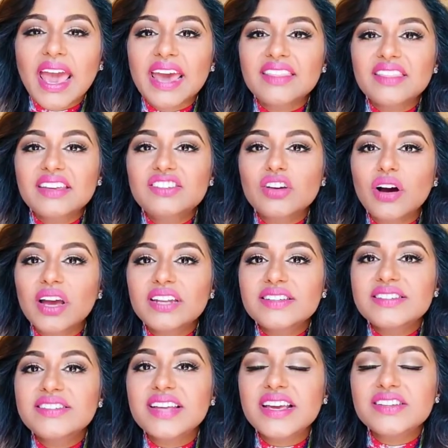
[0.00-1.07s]
and they
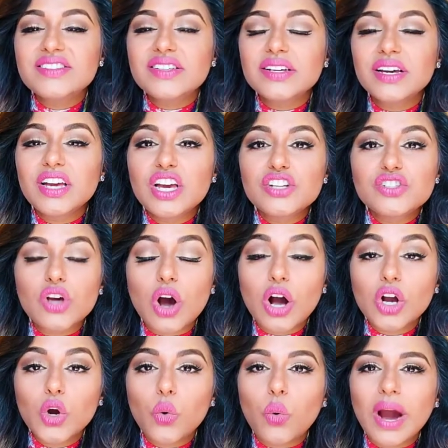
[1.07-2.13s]
tend to
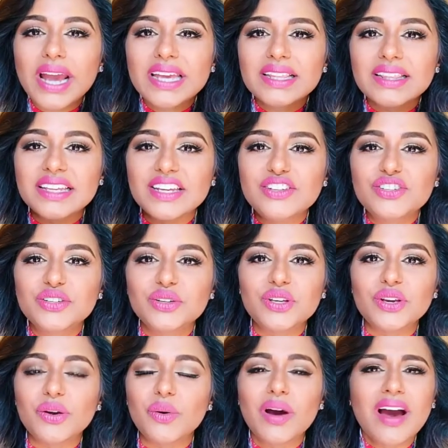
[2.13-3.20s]
talk quietly to
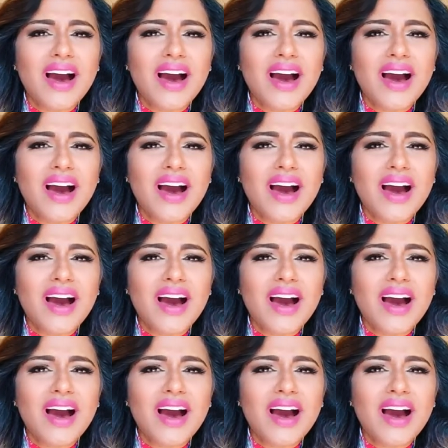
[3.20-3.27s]
you.